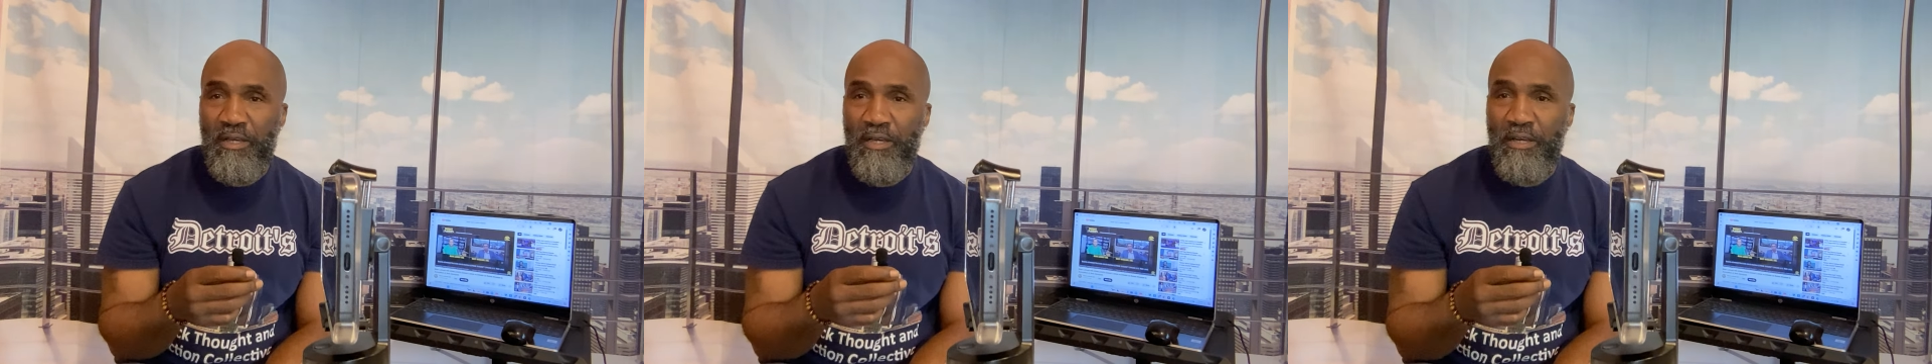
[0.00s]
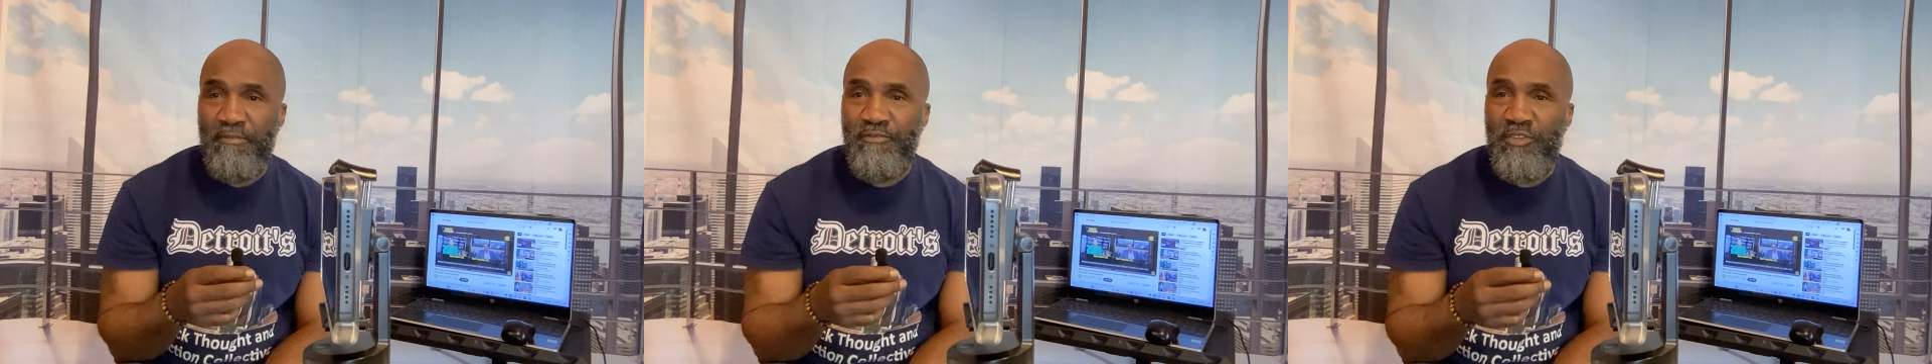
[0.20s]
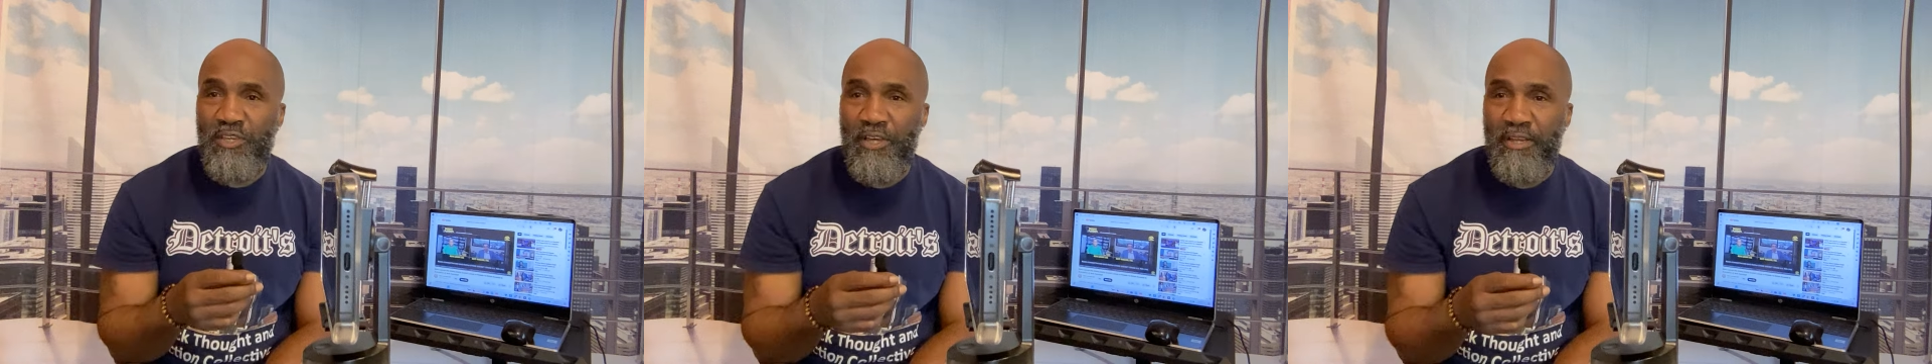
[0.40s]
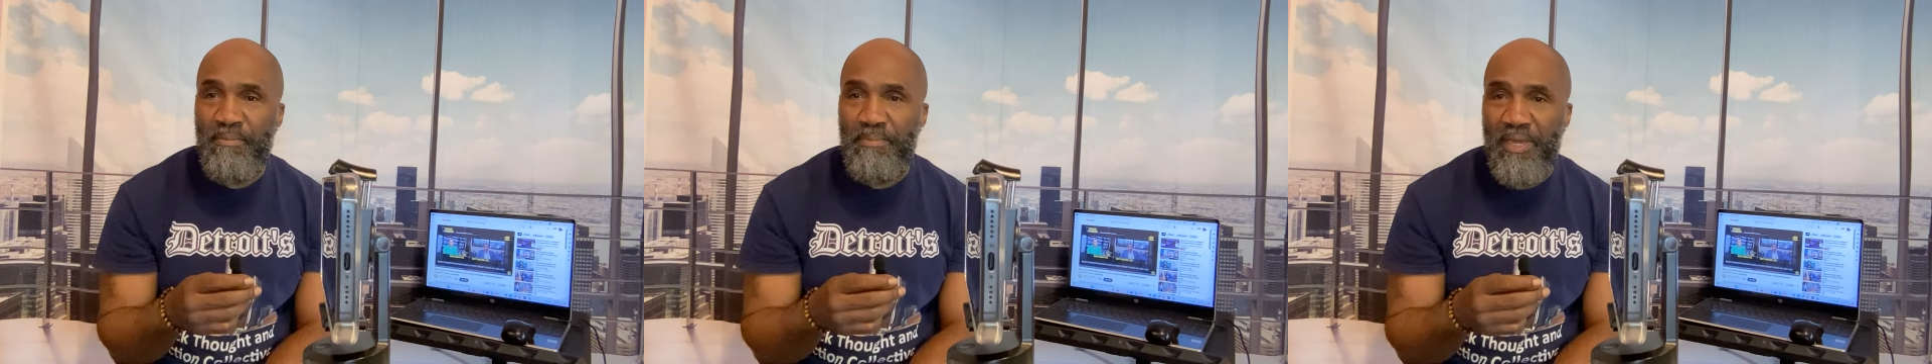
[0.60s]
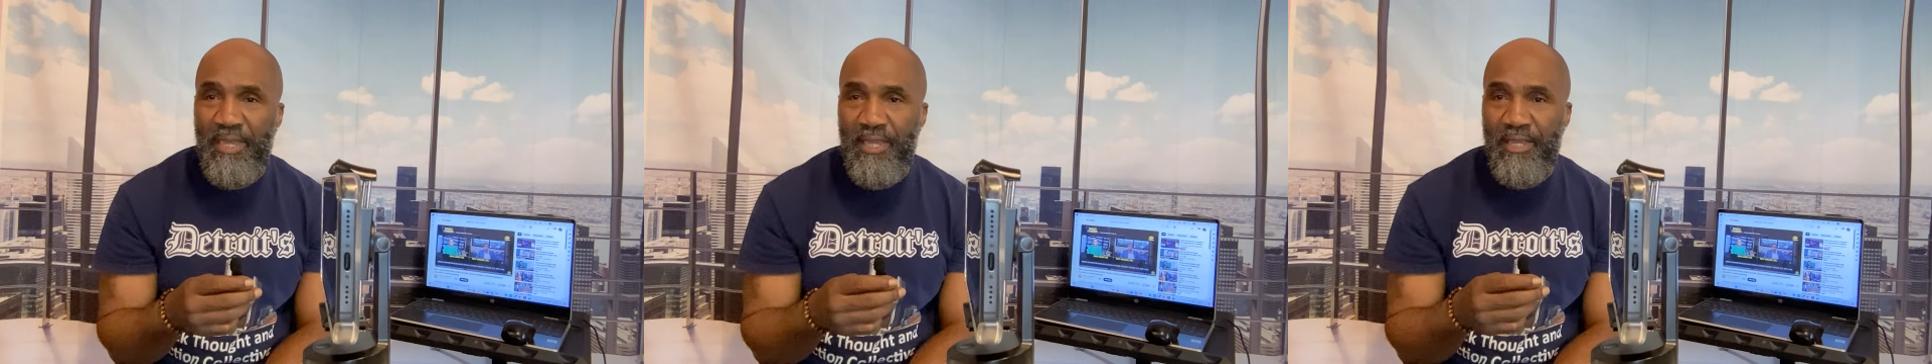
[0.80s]
of
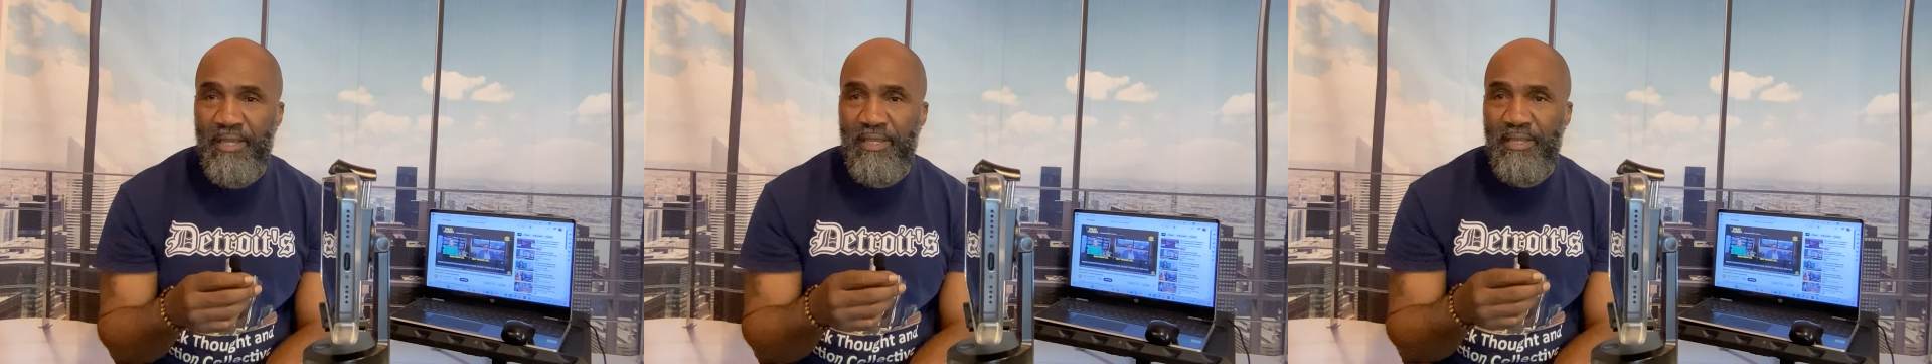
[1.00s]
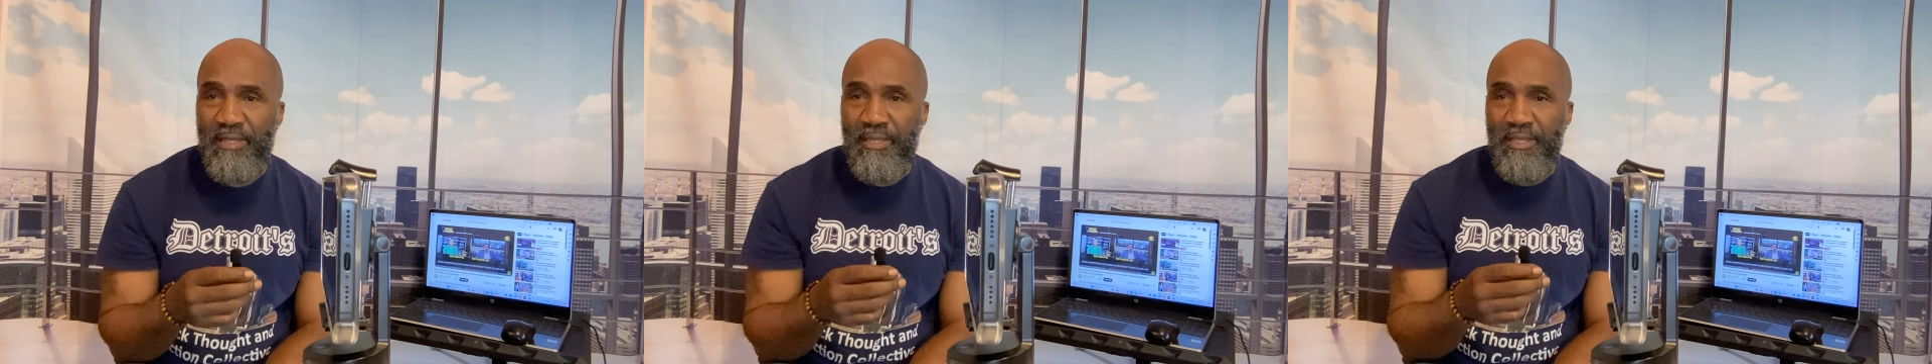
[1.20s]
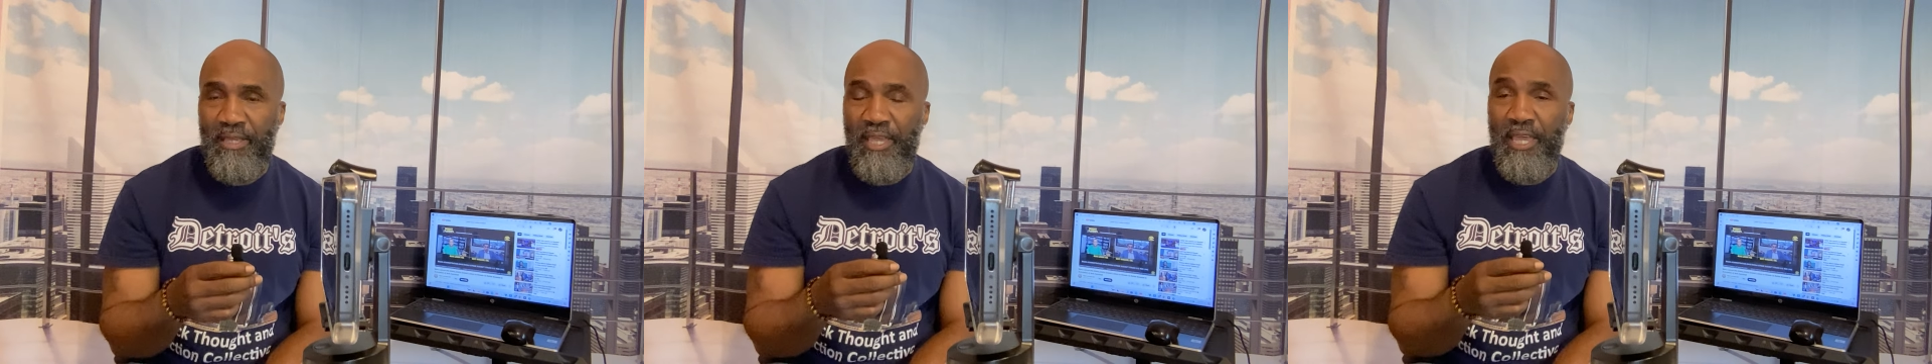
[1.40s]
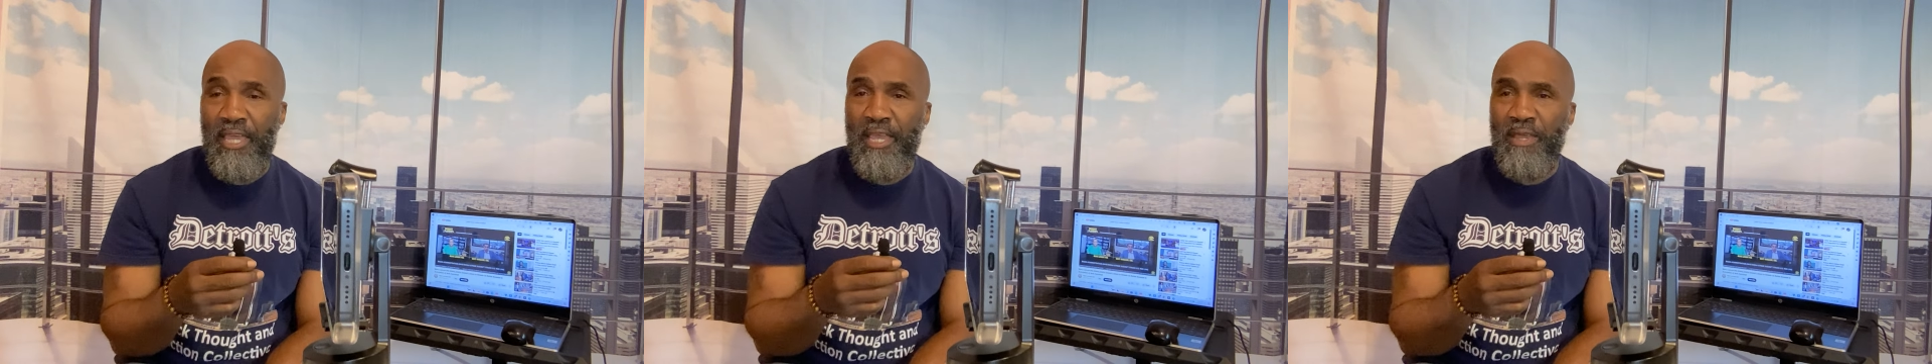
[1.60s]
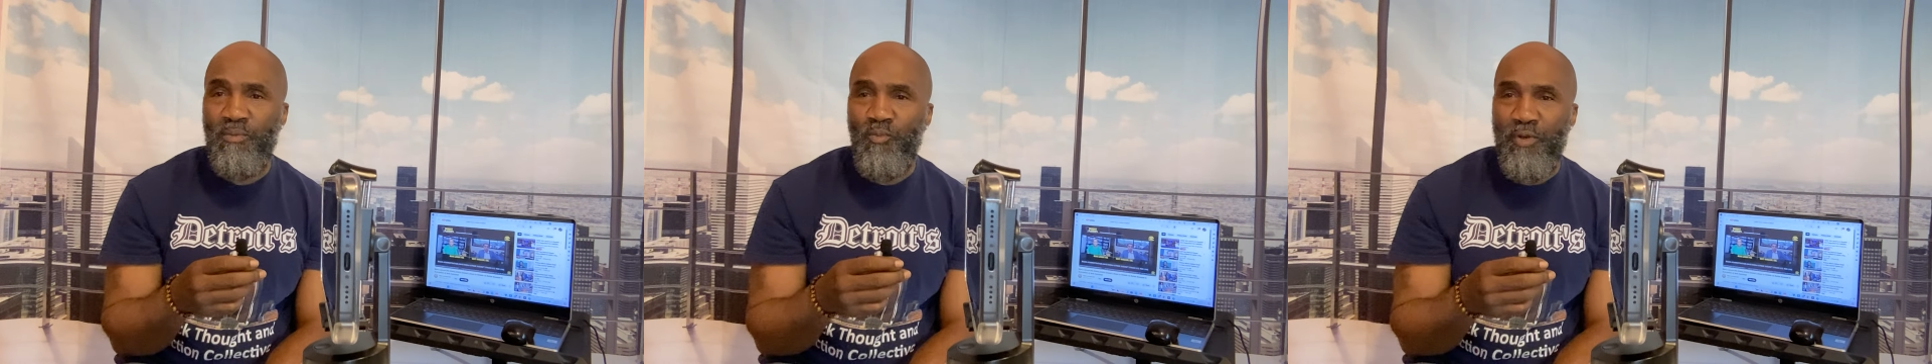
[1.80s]
young men
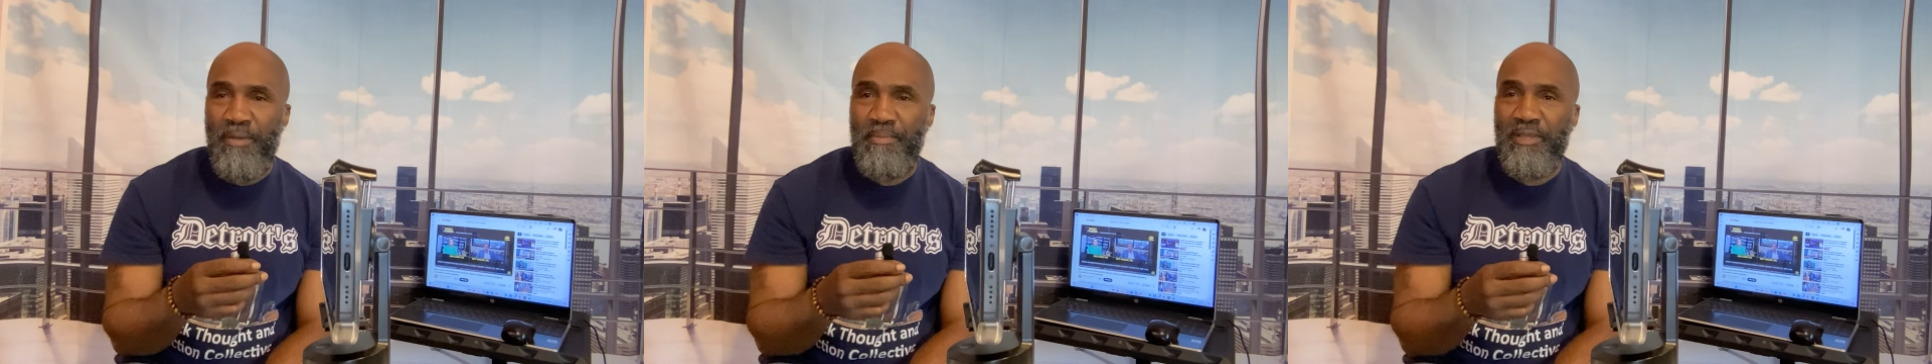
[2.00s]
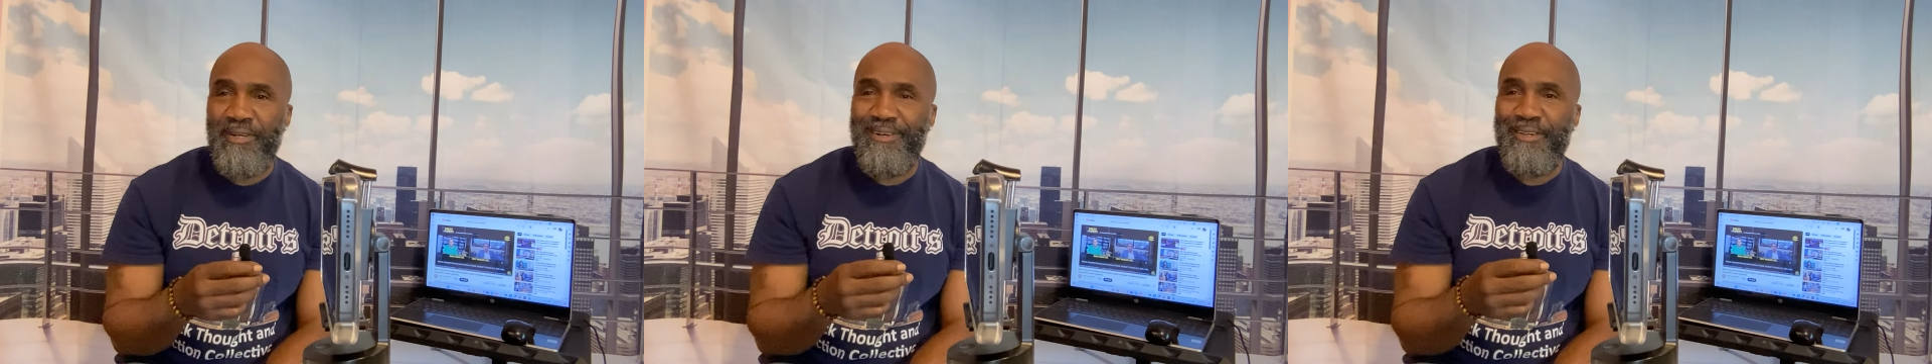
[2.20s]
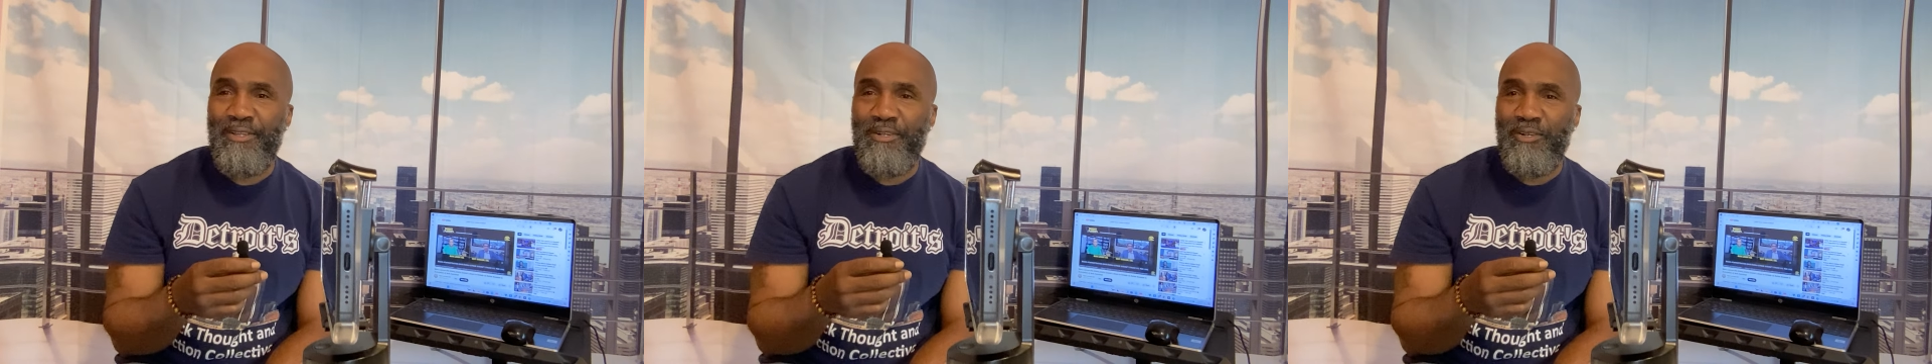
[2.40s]
and women